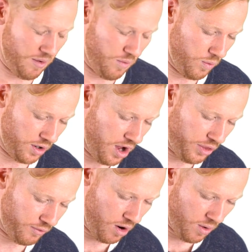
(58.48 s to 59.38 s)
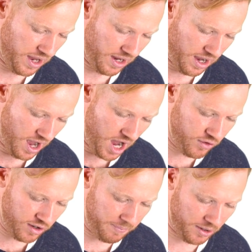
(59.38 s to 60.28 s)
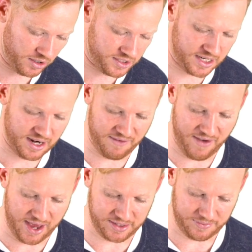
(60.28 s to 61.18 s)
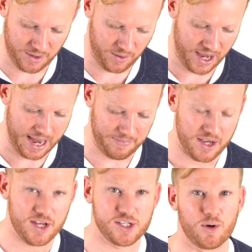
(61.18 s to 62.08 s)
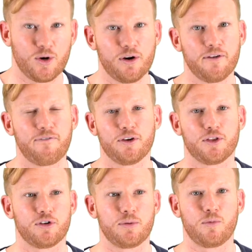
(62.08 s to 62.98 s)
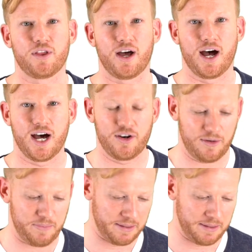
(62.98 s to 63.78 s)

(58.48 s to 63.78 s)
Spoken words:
we're all throwing a 100-person event. Okay, so in order to fill the room with 100